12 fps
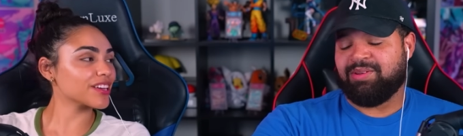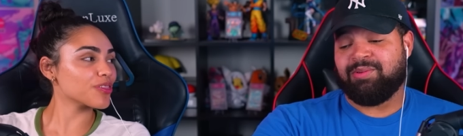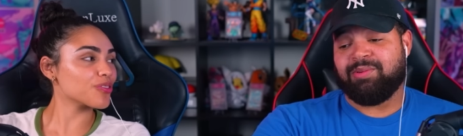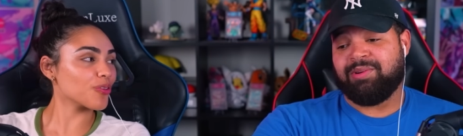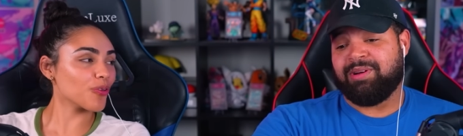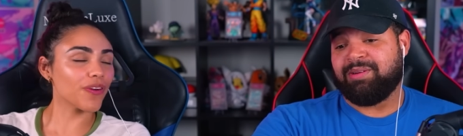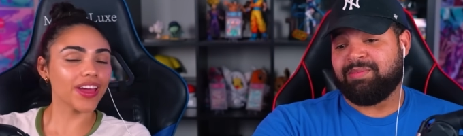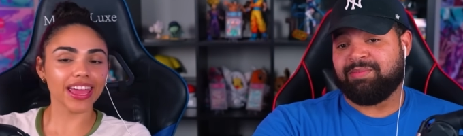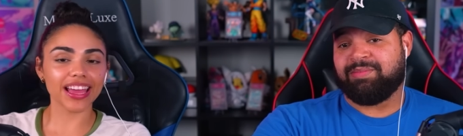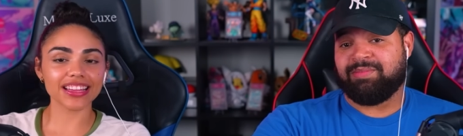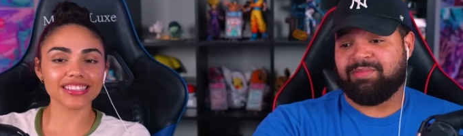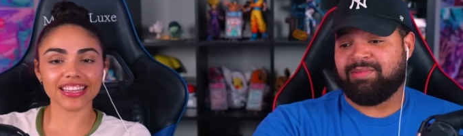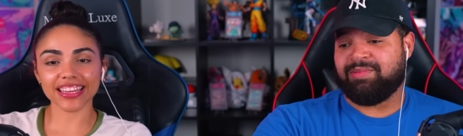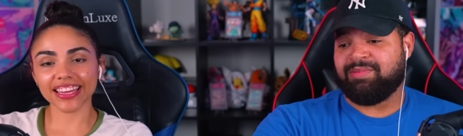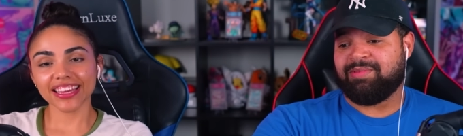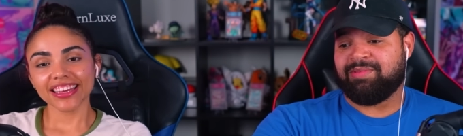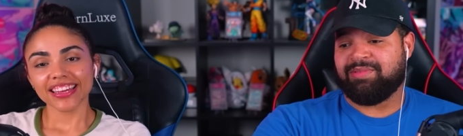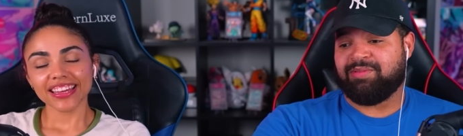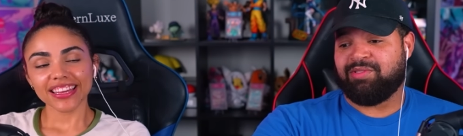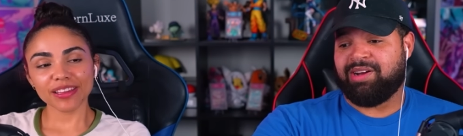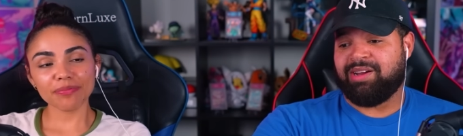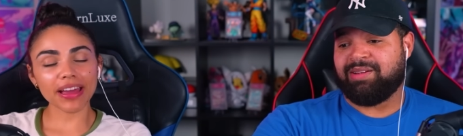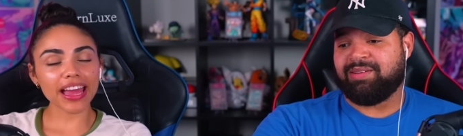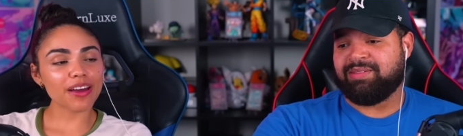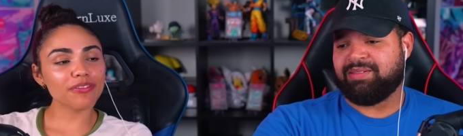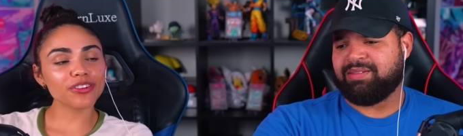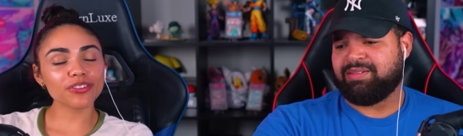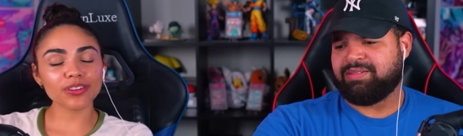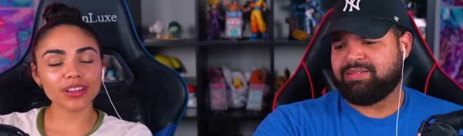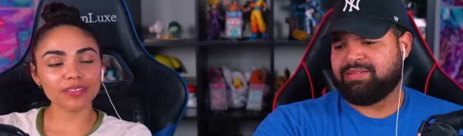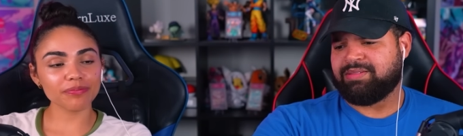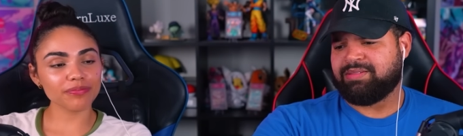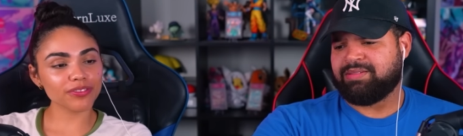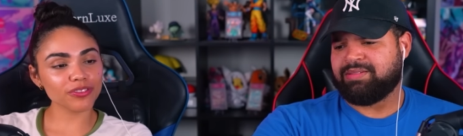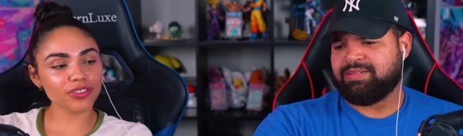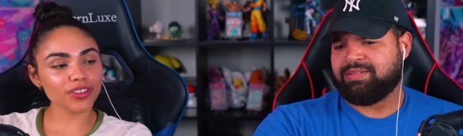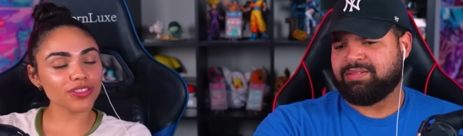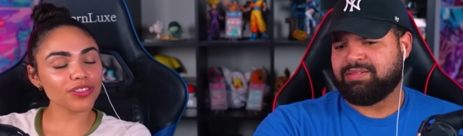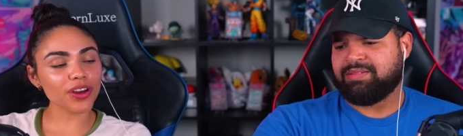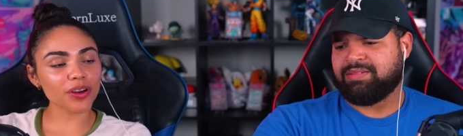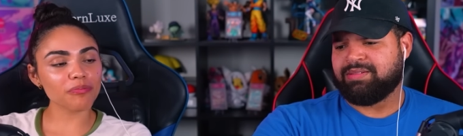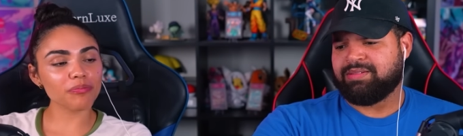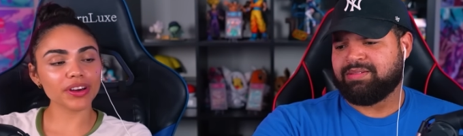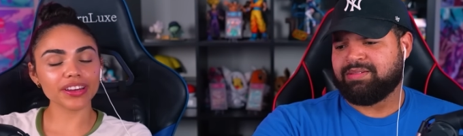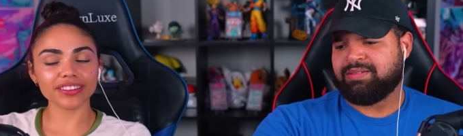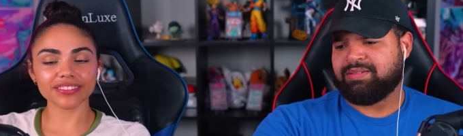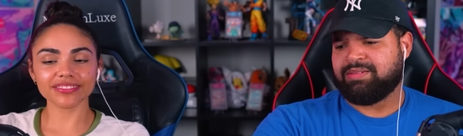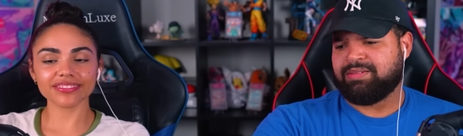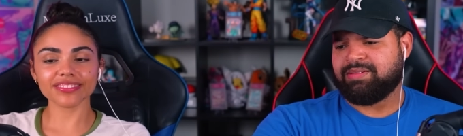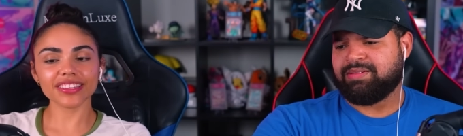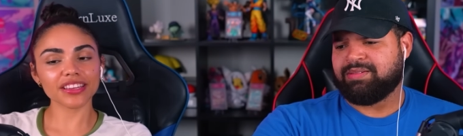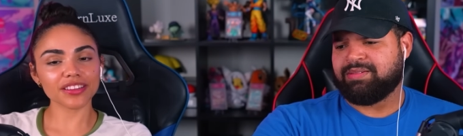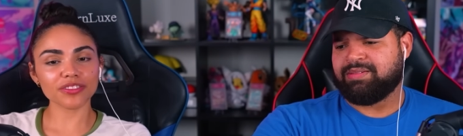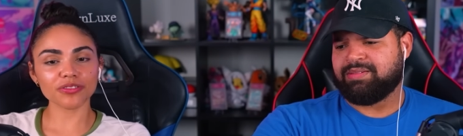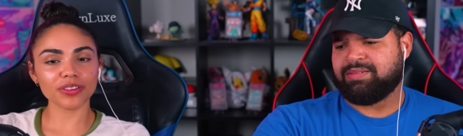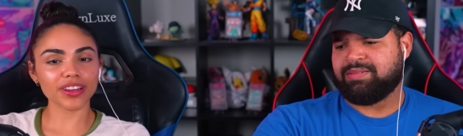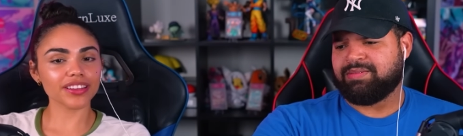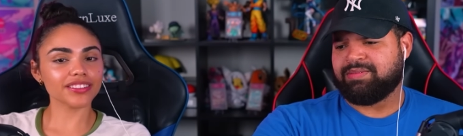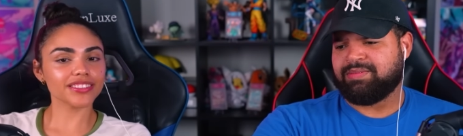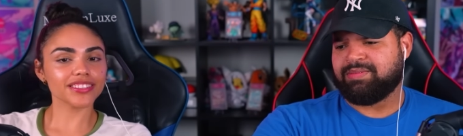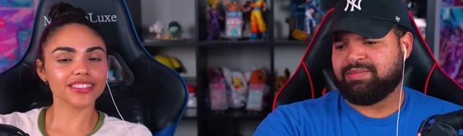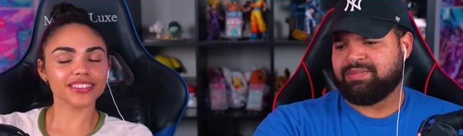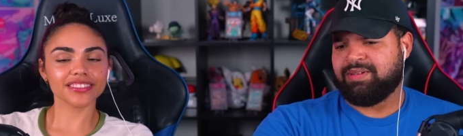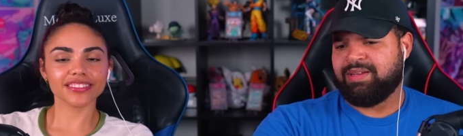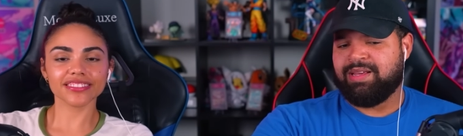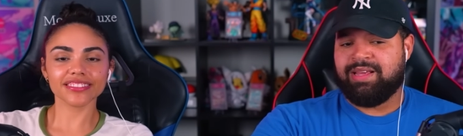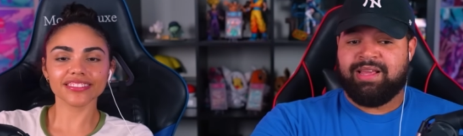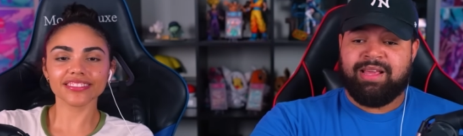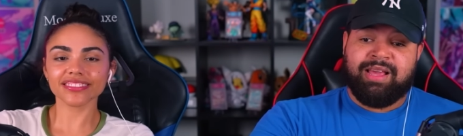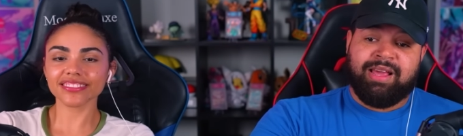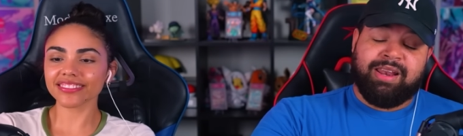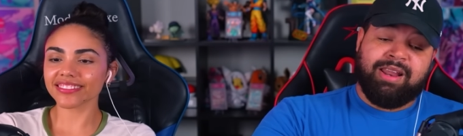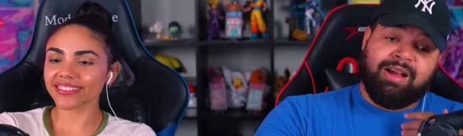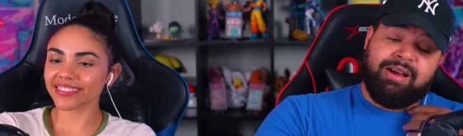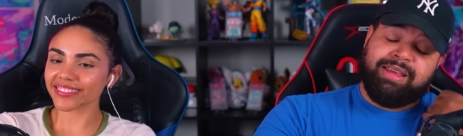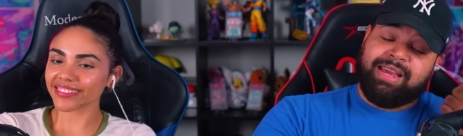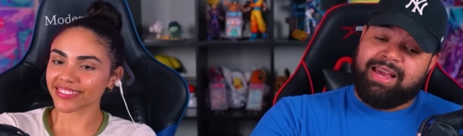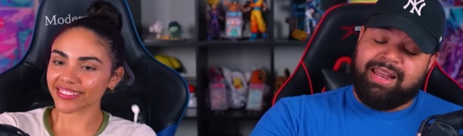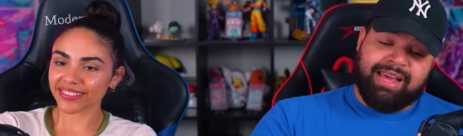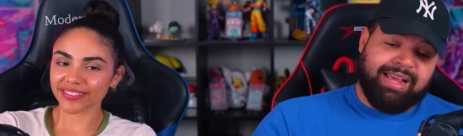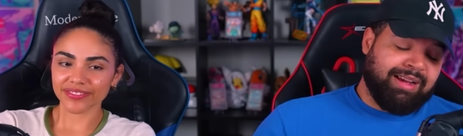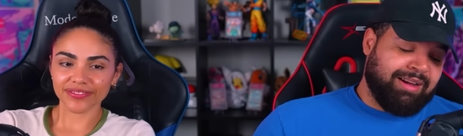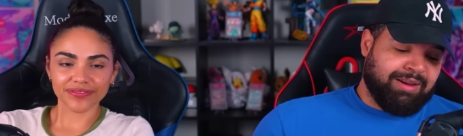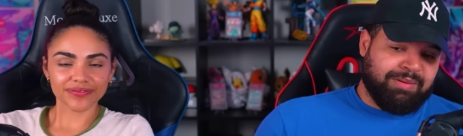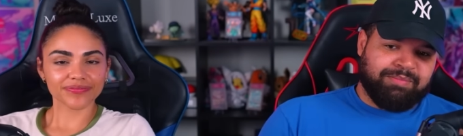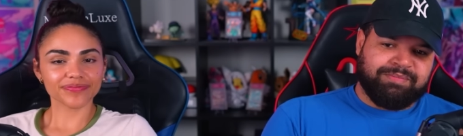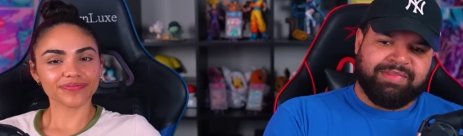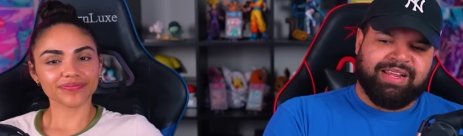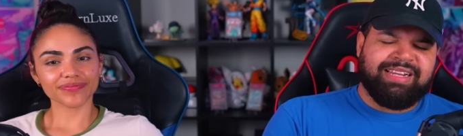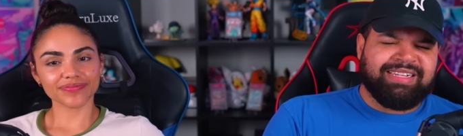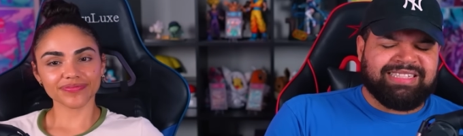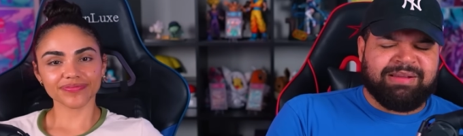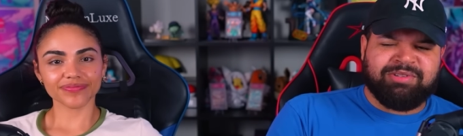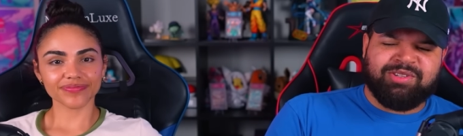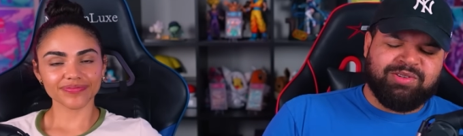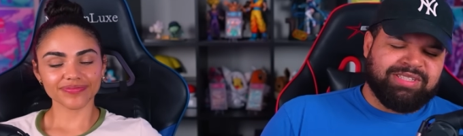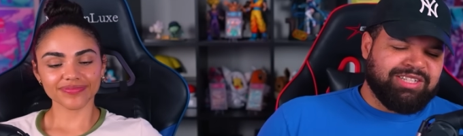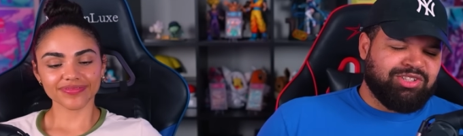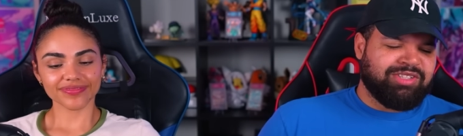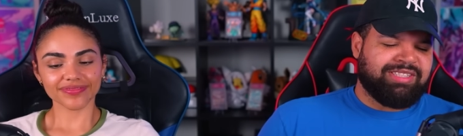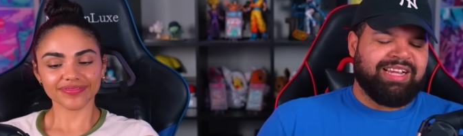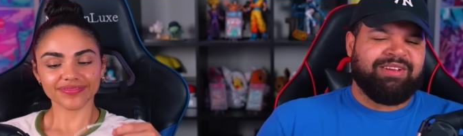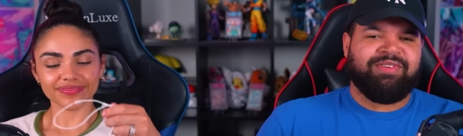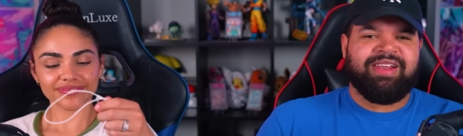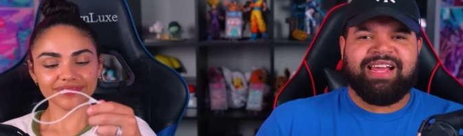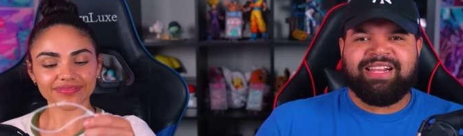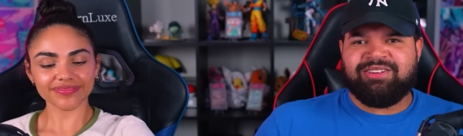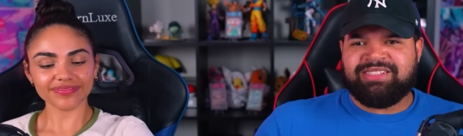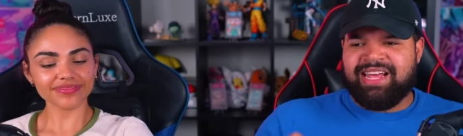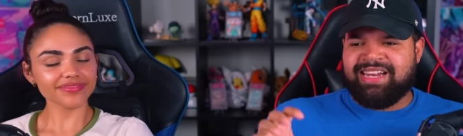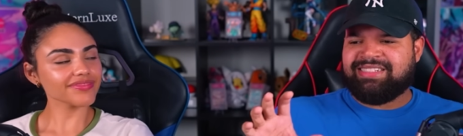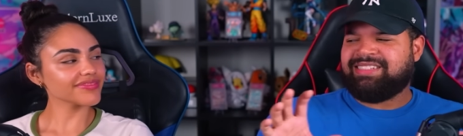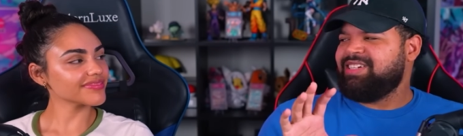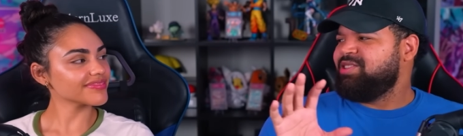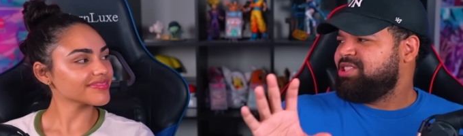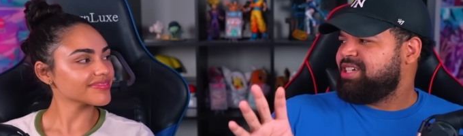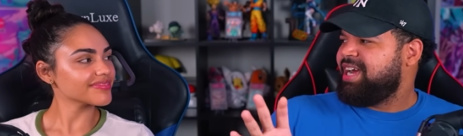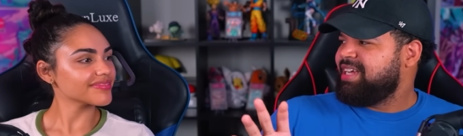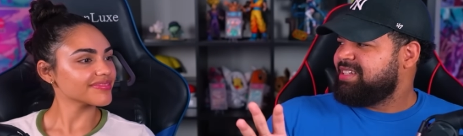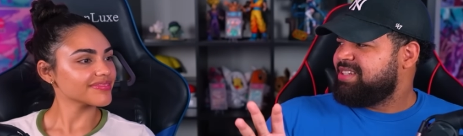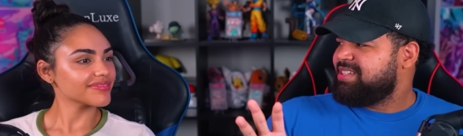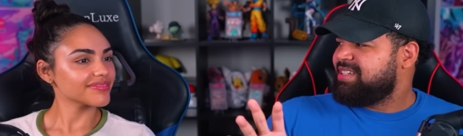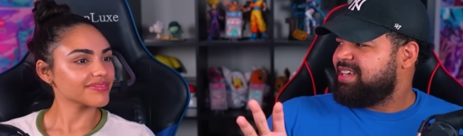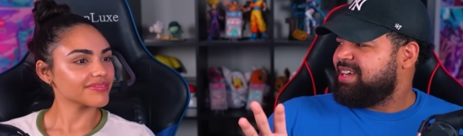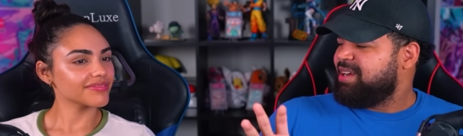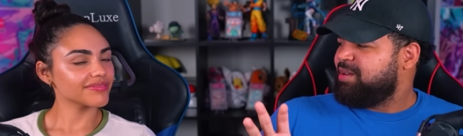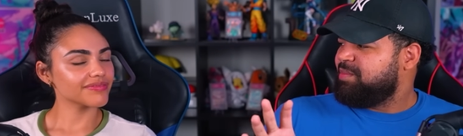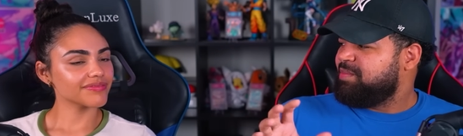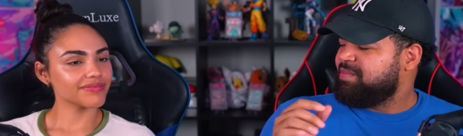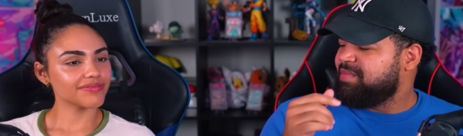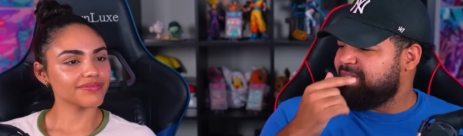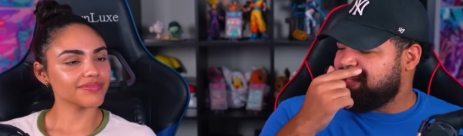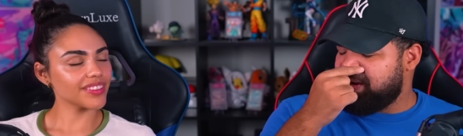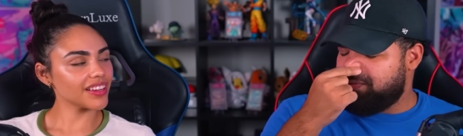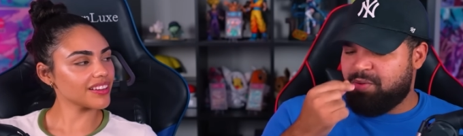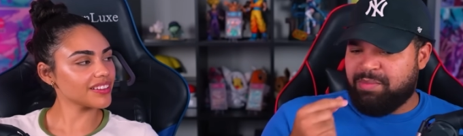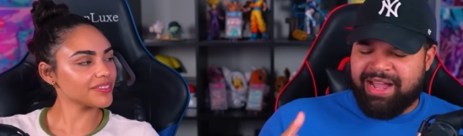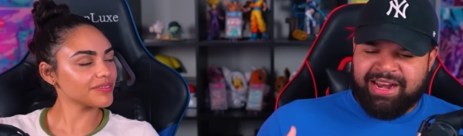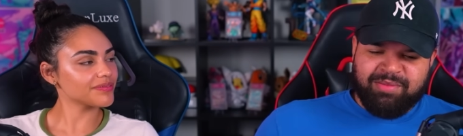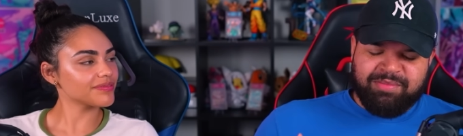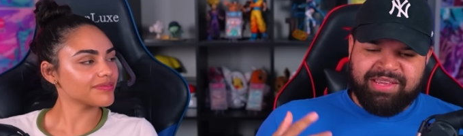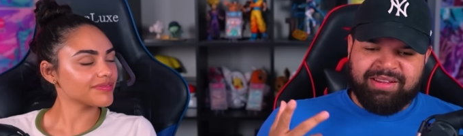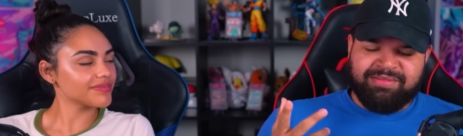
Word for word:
Speaker 1: can oh, throw wow. hands. Like right. he might have a green green thumb, but he can throw hands.
Speaker 2: No, yeah, like um this episode was interesting. It felt like there was a lot of still shots. Um it yeah. reminded me